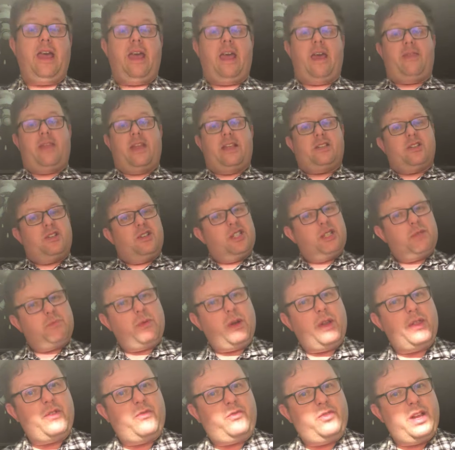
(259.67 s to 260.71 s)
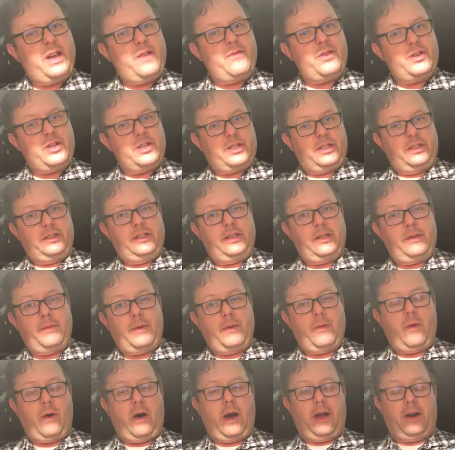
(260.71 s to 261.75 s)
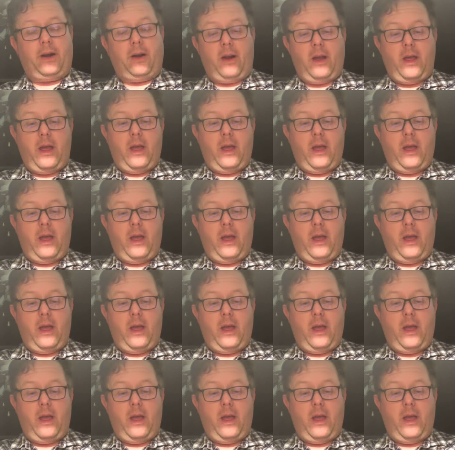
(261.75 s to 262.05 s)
and that's going to spread the flavor just a little bit wider.